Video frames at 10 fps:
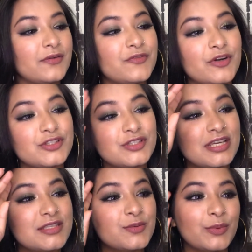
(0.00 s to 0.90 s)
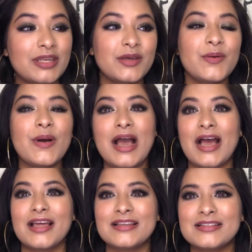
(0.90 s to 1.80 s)
for today's video,
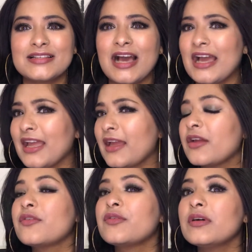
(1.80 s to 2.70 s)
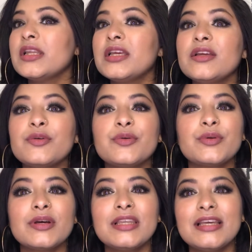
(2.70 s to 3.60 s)
and I
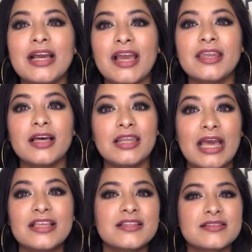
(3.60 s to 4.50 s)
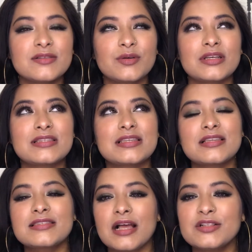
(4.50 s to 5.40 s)
really kind of like this look.
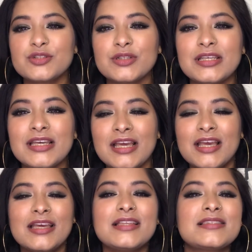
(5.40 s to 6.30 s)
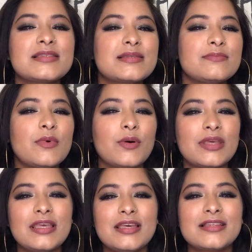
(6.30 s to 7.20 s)
It's sultry, it's
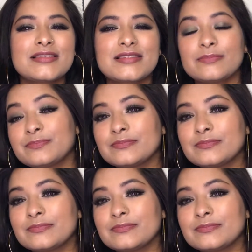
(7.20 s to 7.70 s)
smoky, it's